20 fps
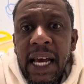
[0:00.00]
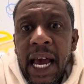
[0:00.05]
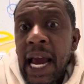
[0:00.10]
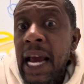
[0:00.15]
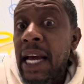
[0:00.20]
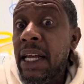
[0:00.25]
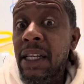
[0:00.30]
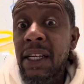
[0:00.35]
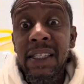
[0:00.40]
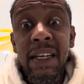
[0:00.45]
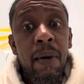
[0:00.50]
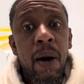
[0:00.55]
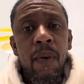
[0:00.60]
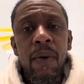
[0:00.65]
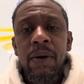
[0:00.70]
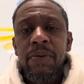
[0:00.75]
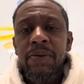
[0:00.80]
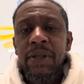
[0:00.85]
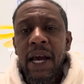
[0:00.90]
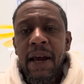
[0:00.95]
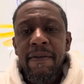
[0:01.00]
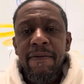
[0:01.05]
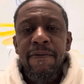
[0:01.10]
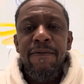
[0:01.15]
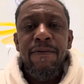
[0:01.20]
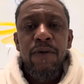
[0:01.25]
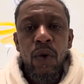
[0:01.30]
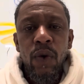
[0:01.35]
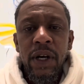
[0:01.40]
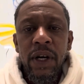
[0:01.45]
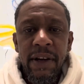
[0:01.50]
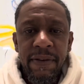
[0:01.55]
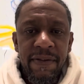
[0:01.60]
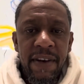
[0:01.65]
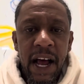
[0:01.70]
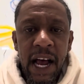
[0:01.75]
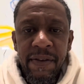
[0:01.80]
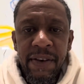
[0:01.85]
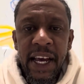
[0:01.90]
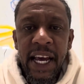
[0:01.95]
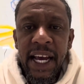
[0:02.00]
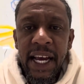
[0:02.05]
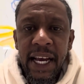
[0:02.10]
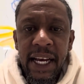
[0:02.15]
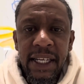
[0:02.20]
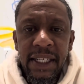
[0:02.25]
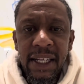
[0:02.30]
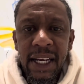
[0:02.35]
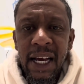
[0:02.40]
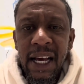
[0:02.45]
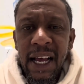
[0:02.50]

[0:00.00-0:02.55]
I ain't looked at my website in 45 days.